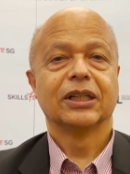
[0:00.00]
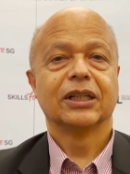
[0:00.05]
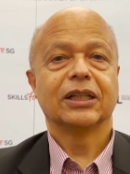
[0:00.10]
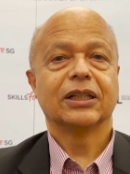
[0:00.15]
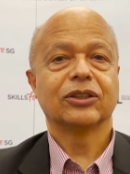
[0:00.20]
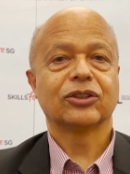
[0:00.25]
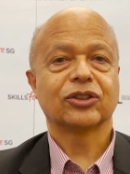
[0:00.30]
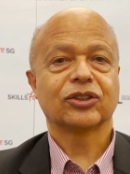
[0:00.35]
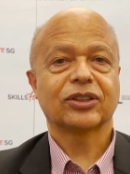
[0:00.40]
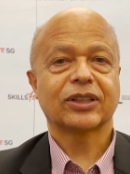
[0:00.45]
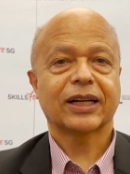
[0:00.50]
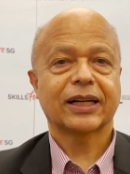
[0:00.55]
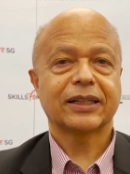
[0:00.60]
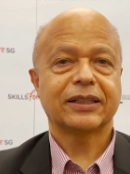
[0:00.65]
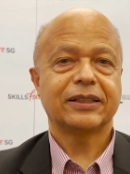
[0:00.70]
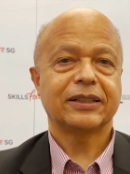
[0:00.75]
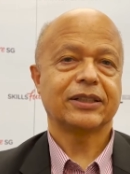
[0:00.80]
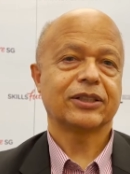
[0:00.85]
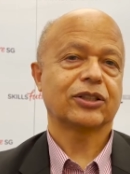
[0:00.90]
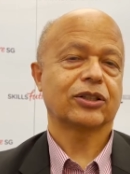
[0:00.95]

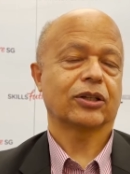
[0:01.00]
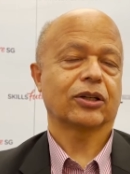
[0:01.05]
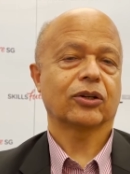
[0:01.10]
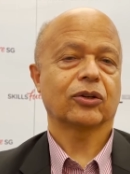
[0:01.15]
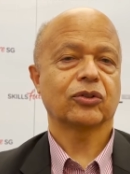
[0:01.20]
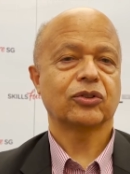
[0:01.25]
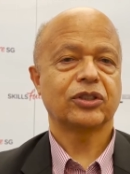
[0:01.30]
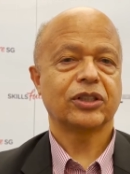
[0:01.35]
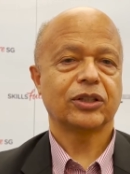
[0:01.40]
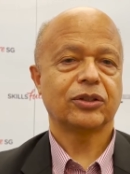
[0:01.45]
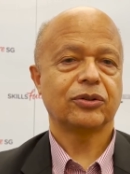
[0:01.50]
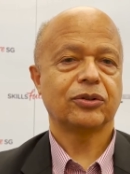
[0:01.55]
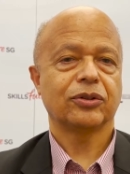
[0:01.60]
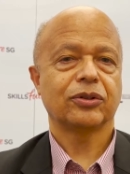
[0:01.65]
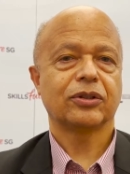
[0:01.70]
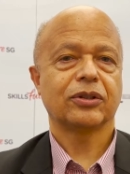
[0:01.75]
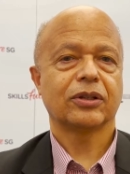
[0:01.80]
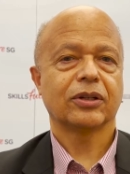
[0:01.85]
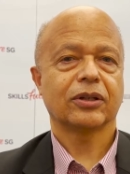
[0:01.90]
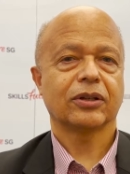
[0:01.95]
societies
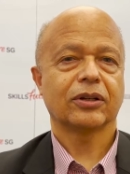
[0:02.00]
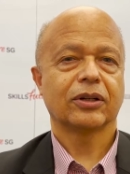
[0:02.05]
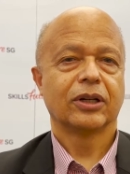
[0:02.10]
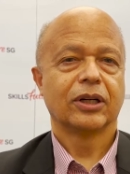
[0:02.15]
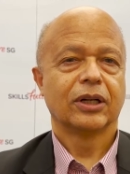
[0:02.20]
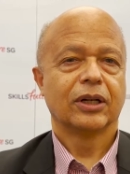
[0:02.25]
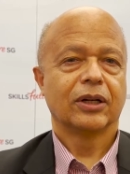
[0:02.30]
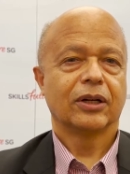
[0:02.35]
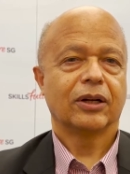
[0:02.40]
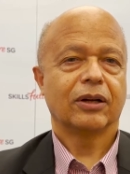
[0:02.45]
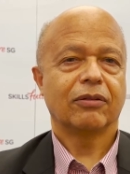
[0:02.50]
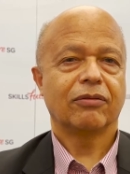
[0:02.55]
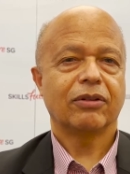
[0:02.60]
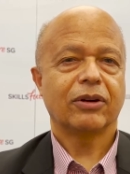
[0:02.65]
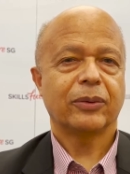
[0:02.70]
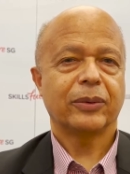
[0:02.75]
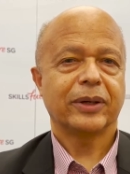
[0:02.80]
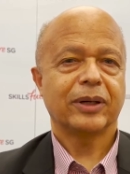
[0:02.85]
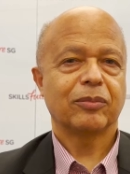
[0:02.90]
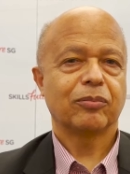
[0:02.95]
constitute a
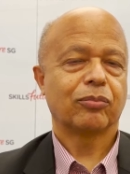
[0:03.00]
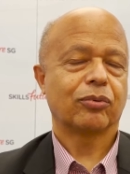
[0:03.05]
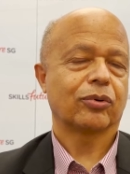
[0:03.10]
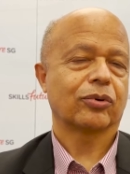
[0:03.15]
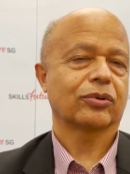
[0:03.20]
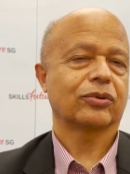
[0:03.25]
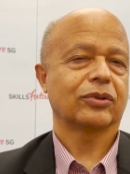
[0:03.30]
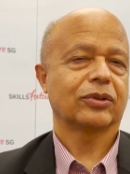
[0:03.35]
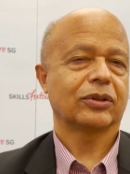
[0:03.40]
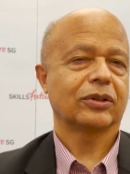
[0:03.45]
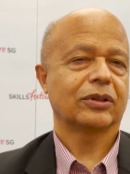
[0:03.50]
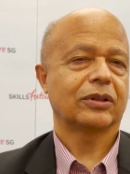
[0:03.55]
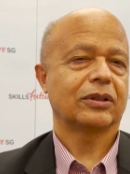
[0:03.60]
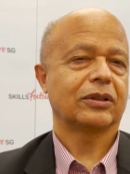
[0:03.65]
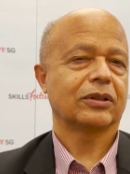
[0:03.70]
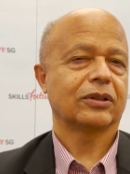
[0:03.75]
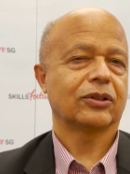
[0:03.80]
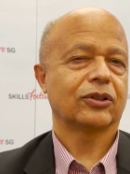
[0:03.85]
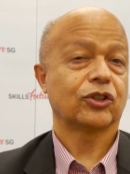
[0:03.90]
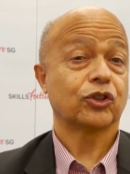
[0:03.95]
very important
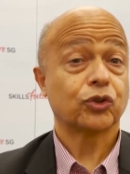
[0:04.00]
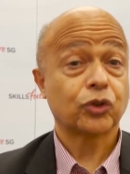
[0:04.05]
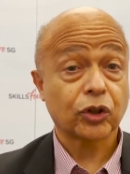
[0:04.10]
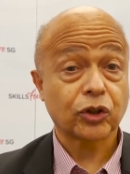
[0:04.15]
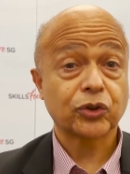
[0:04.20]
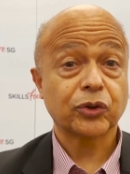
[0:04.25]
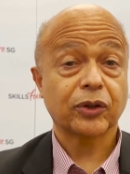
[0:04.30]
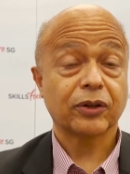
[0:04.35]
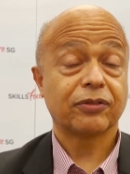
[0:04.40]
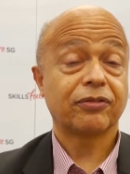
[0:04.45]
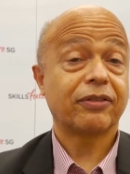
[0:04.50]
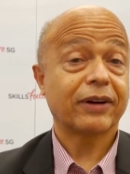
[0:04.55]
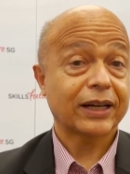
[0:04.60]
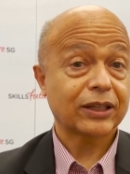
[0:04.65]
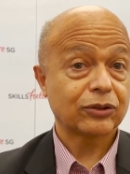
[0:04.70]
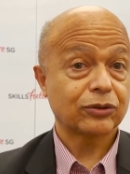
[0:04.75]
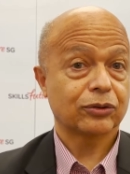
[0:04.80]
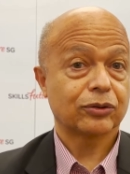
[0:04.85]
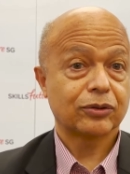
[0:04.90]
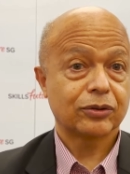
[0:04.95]
structural
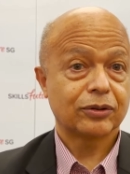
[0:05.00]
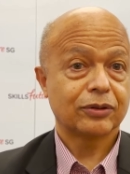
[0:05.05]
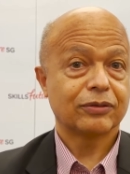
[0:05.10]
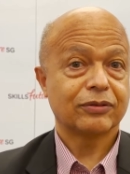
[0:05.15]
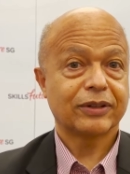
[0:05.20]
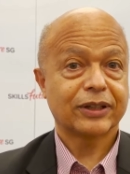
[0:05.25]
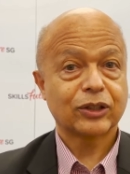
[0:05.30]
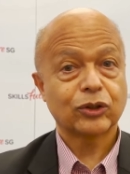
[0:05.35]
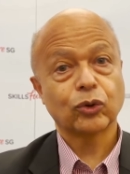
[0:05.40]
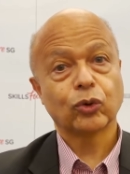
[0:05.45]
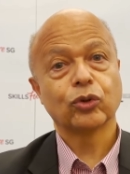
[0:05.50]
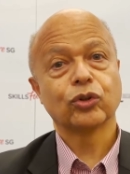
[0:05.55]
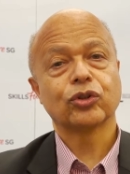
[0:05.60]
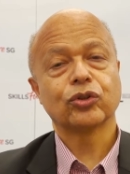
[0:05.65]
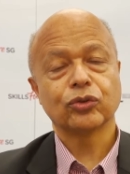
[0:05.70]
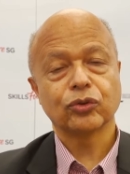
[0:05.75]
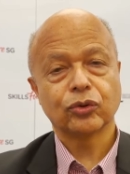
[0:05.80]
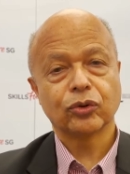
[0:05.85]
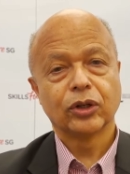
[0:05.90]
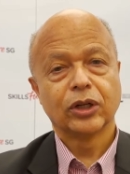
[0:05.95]
factor that
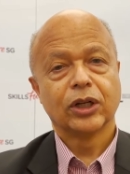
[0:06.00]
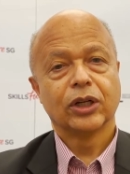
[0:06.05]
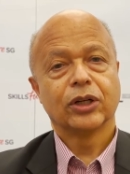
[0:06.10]
also,